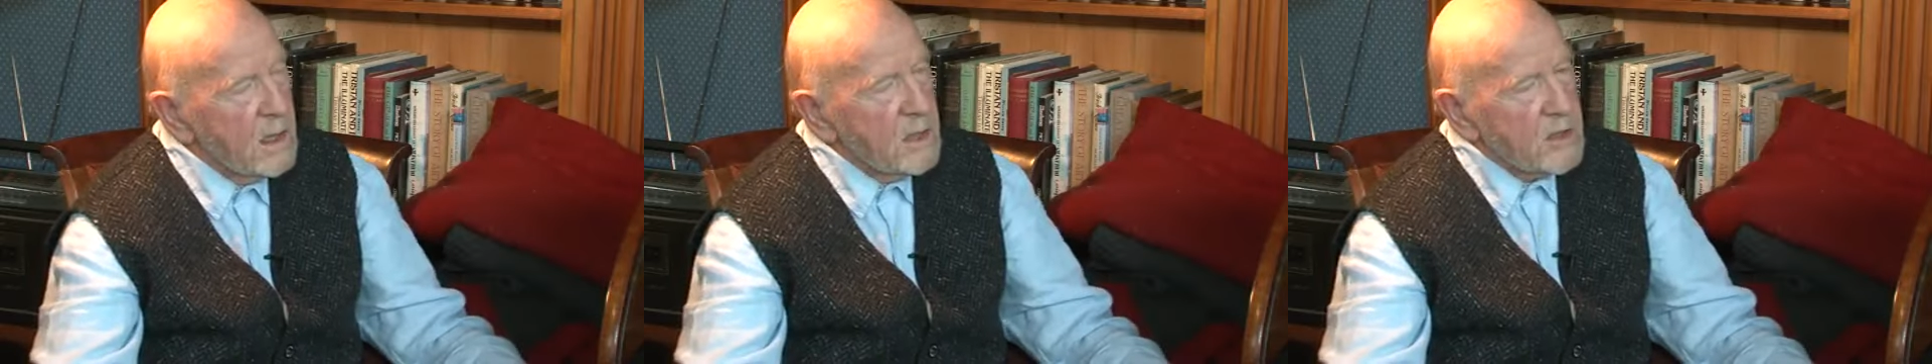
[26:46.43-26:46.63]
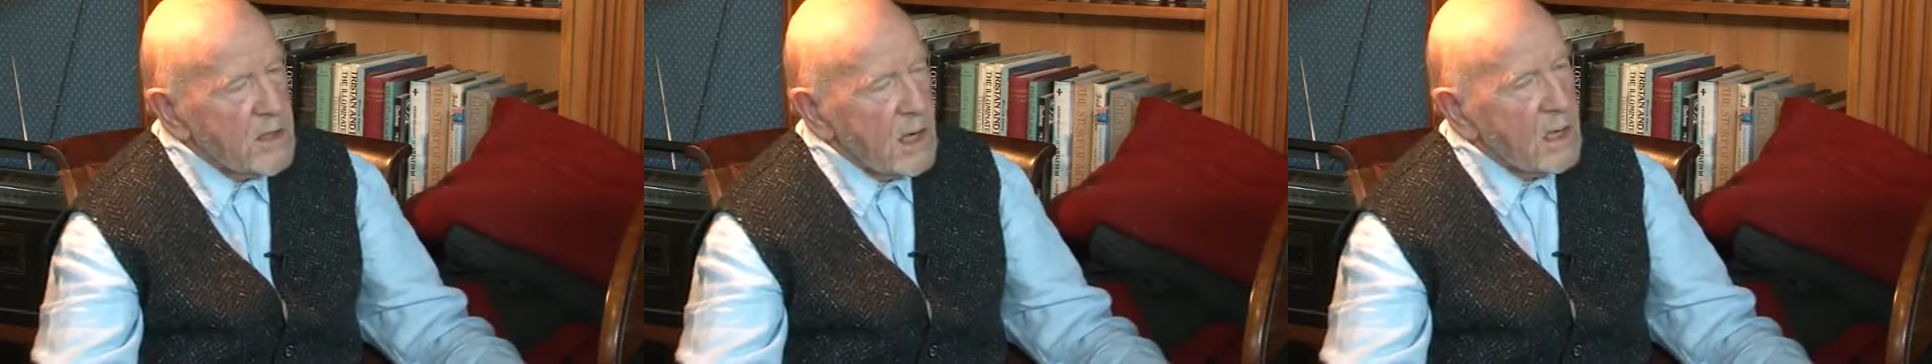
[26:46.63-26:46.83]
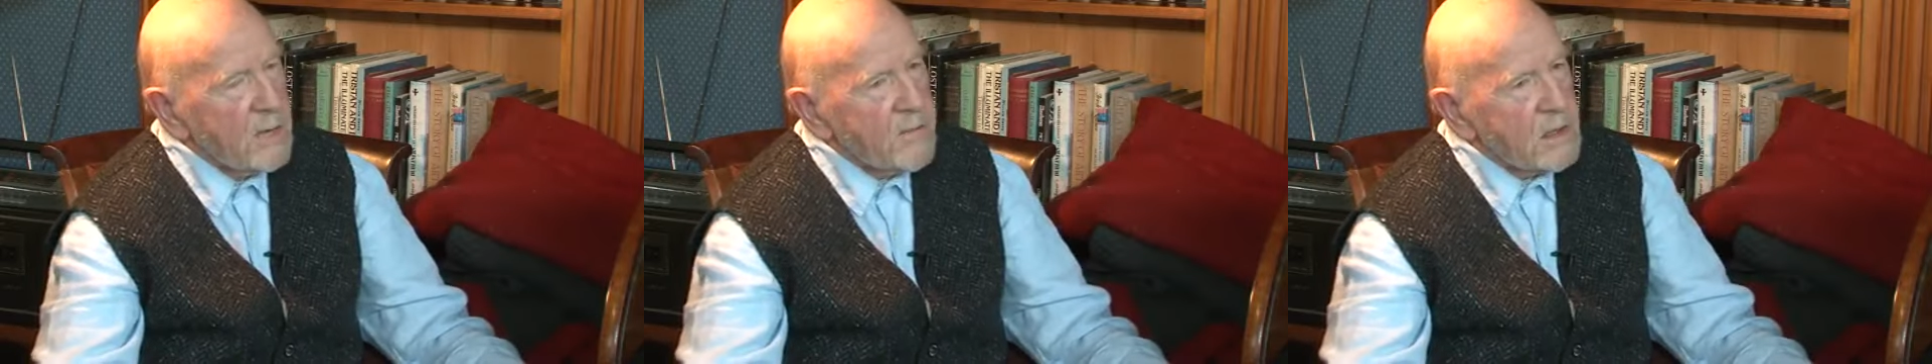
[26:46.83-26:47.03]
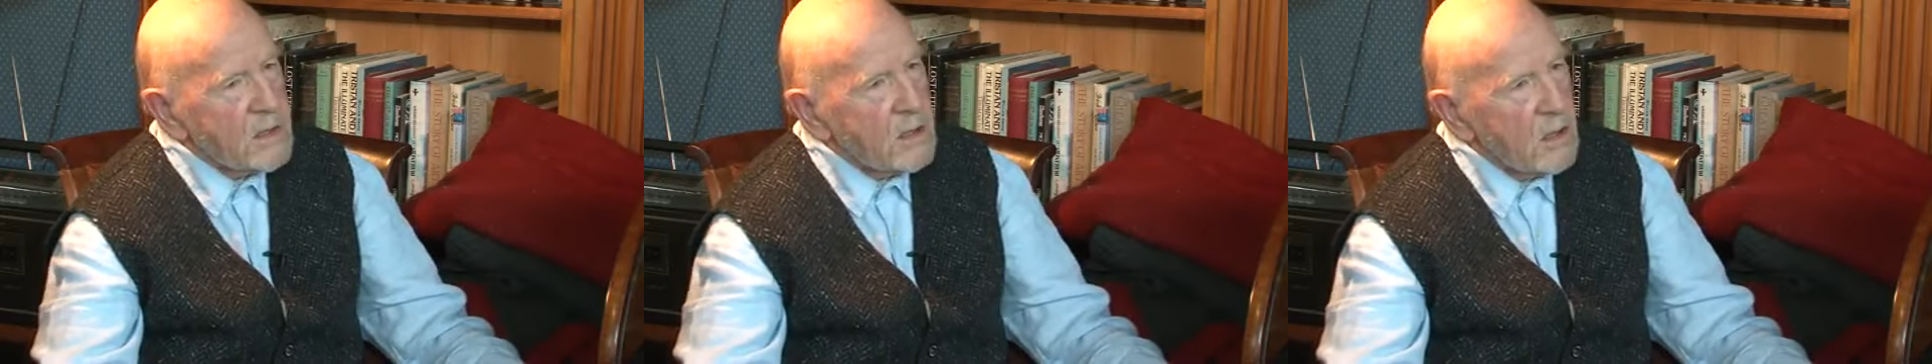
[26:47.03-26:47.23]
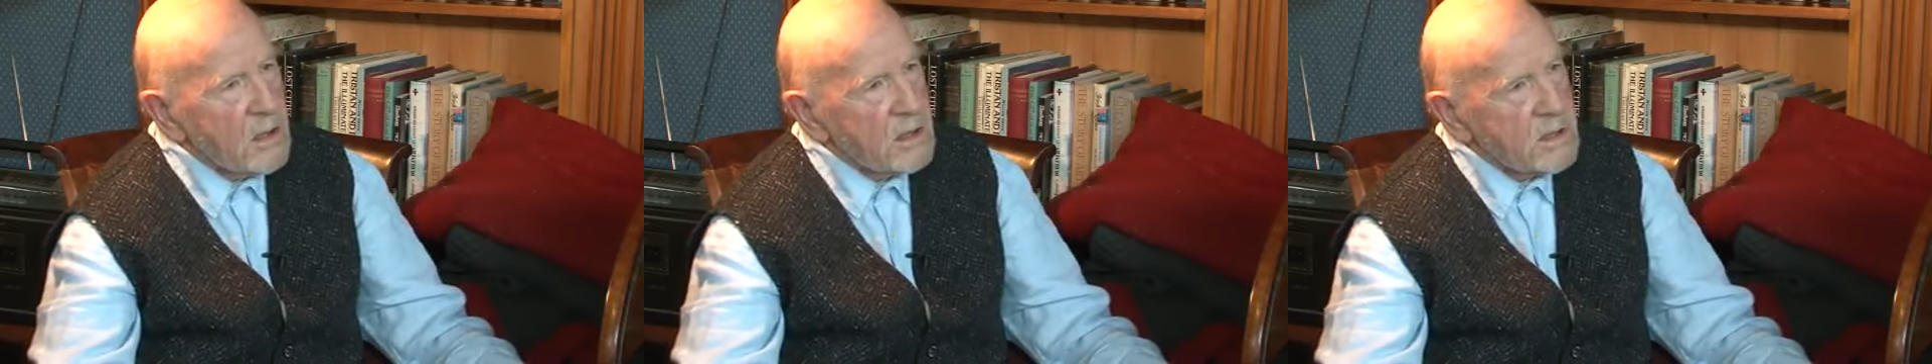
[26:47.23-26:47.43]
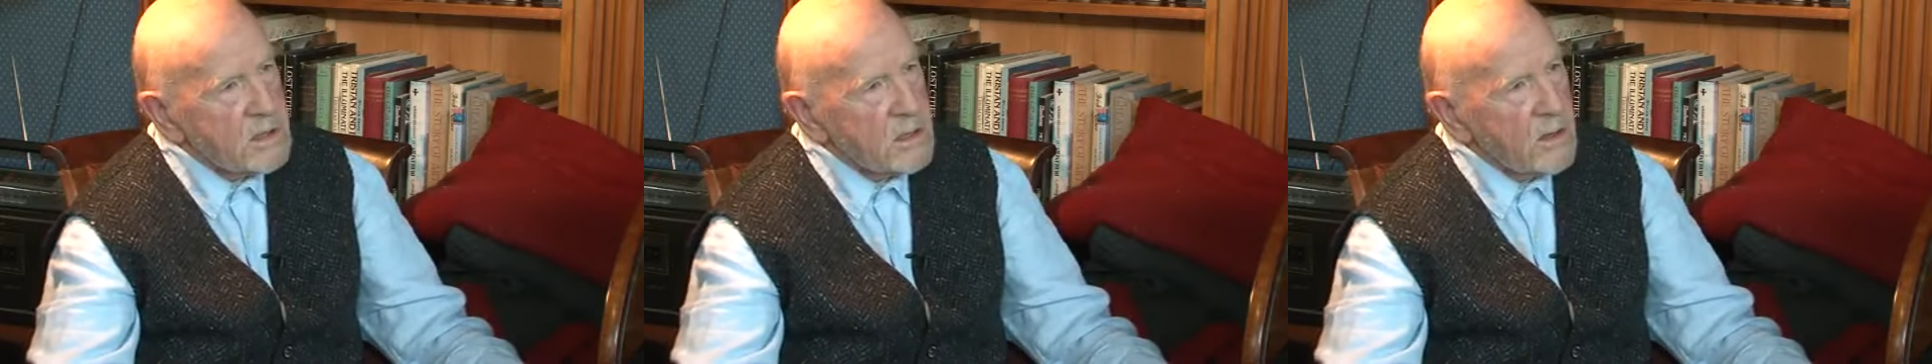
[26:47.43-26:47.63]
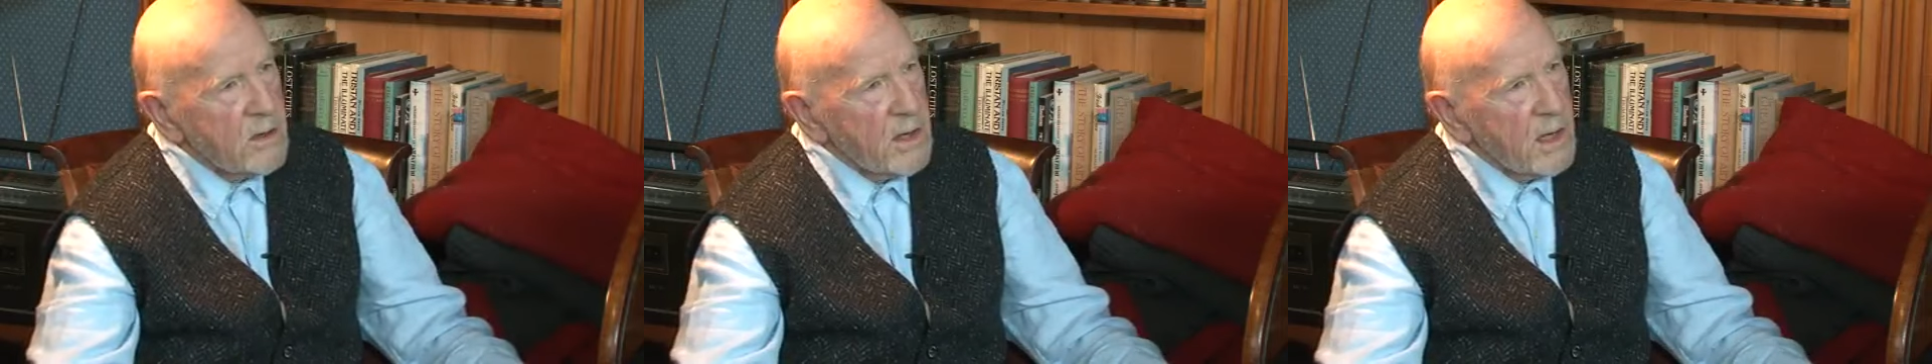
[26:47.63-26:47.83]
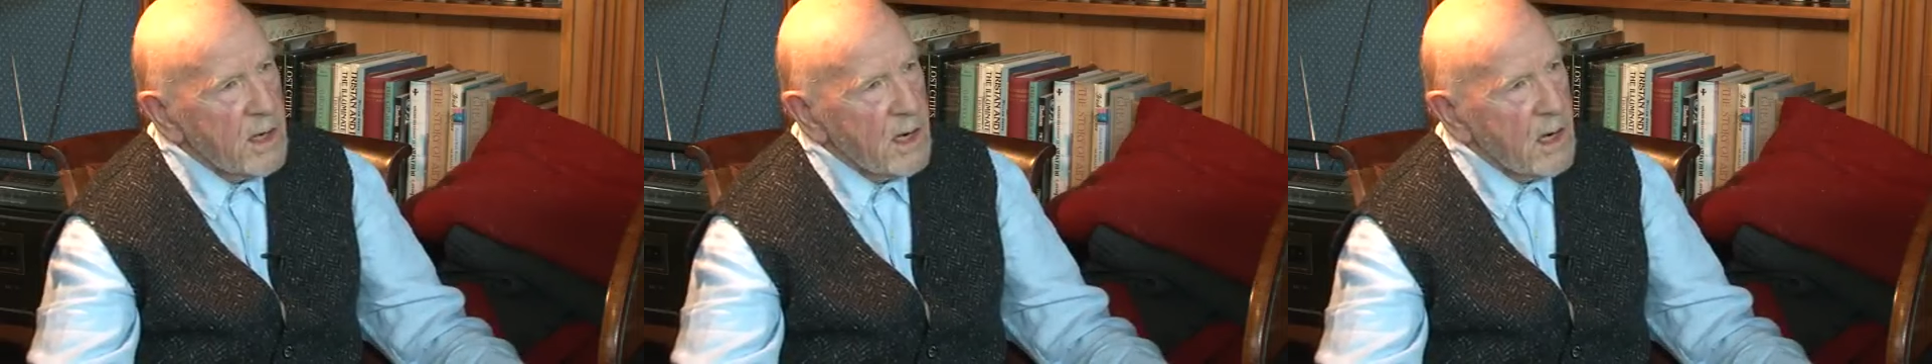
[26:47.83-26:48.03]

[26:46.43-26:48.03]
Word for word: Chekhov and Tolstoy